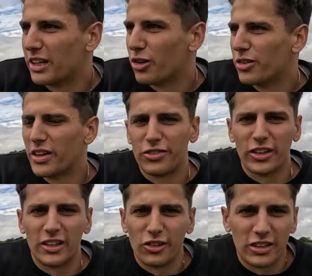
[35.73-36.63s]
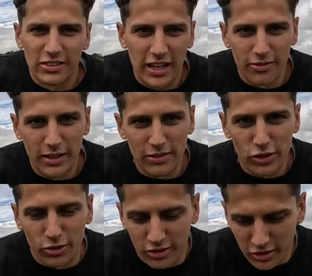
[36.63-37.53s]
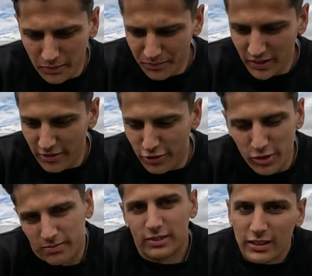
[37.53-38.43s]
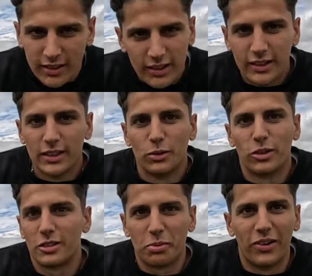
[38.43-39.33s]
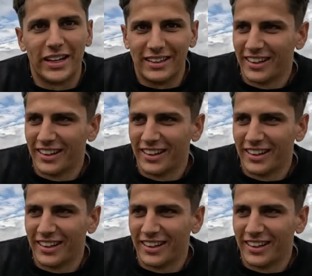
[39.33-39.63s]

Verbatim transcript: in a load of effort and didn't even get many views. So what's the point?